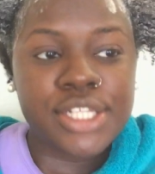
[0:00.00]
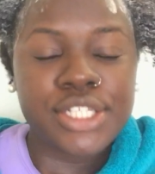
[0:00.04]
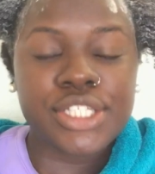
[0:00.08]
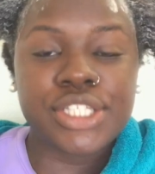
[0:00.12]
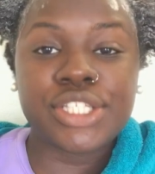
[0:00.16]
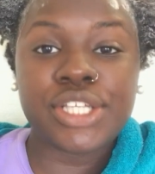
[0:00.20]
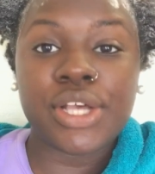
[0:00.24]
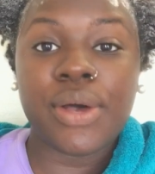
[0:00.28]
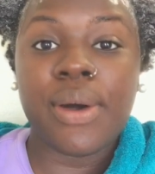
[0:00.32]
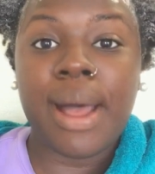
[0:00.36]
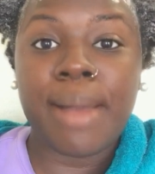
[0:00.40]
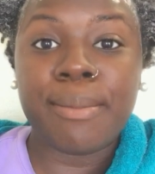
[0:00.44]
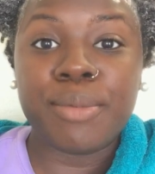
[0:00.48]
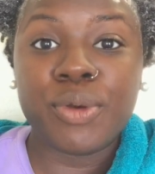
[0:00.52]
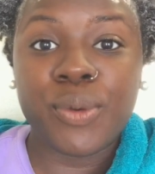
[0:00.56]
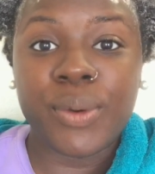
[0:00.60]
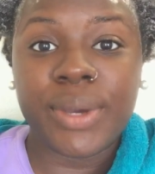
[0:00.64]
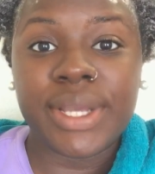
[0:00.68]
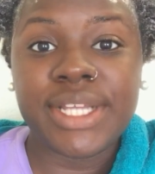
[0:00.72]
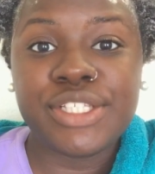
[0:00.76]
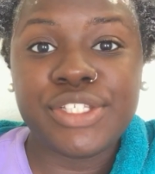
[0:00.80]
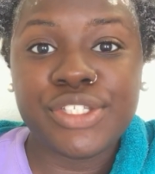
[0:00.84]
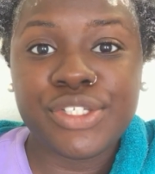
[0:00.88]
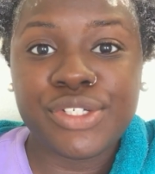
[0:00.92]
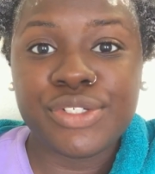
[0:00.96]
So I'm
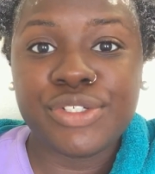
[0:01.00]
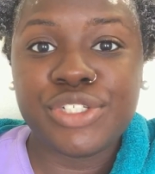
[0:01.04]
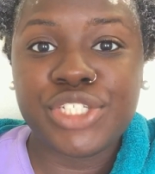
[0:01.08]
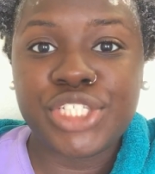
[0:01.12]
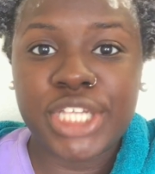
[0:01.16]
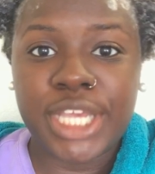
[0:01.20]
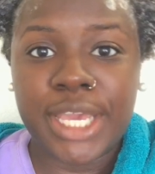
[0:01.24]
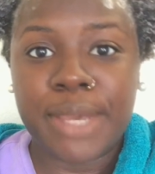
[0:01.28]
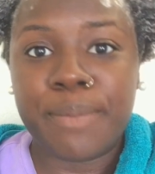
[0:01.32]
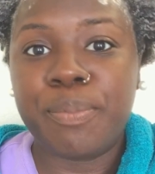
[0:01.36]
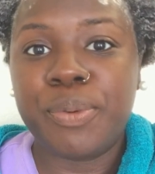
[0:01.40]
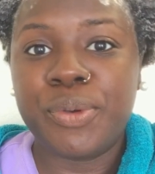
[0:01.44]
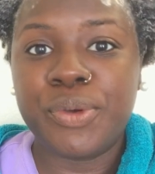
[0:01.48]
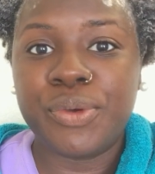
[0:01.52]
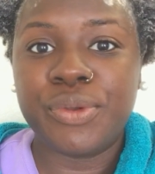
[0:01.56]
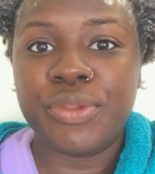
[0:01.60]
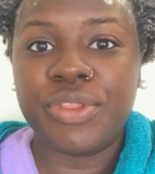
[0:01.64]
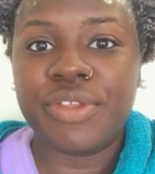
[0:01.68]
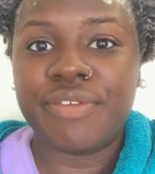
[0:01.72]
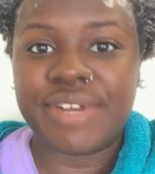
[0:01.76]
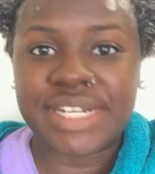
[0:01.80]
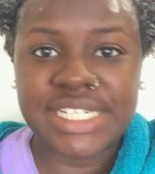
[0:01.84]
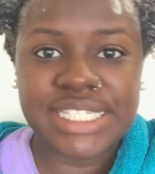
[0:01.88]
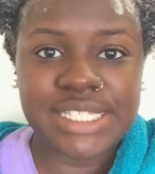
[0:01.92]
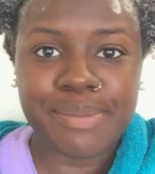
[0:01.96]
going to shampoo
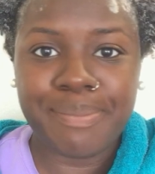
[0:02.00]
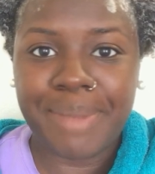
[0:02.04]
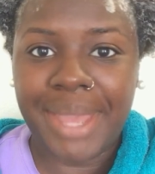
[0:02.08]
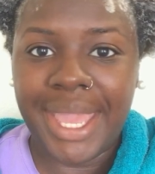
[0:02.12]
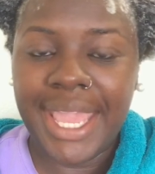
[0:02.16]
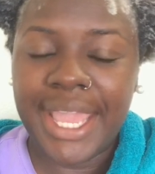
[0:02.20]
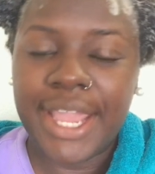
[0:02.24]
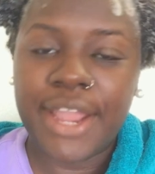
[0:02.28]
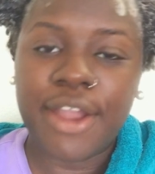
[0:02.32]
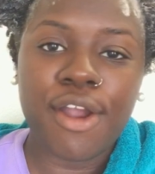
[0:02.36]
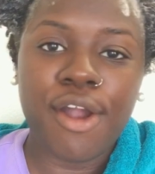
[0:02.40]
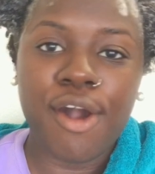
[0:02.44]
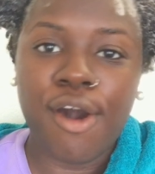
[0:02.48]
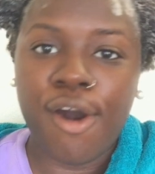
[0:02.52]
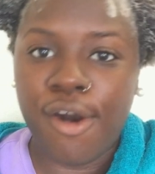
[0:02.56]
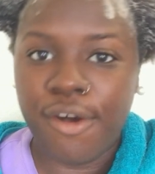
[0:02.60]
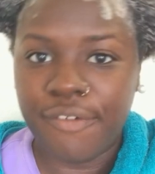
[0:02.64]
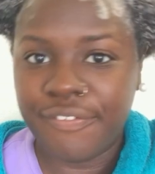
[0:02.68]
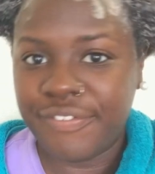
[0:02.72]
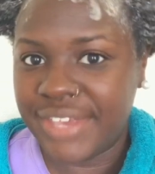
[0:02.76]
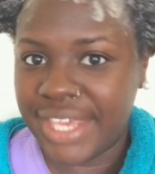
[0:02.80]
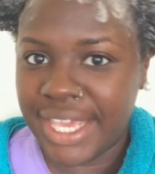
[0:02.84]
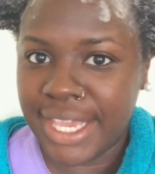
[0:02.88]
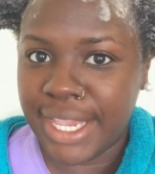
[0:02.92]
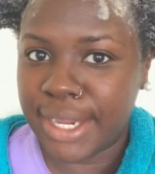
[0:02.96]
the rest of my hair
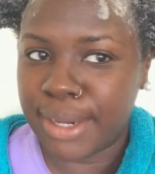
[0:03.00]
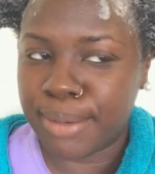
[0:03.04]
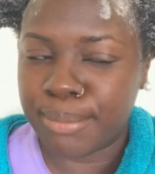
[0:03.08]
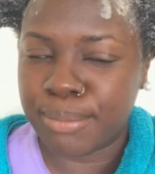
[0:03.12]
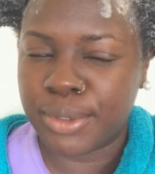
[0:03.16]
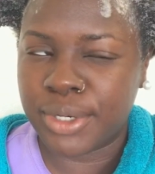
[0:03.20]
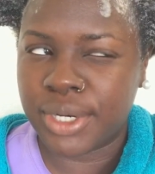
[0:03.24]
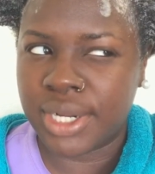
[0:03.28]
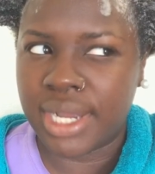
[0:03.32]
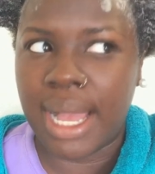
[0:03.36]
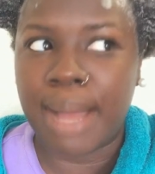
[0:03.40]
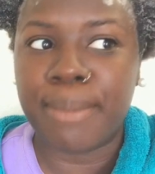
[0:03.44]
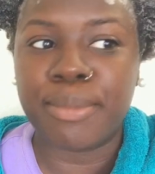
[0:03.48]
off camera.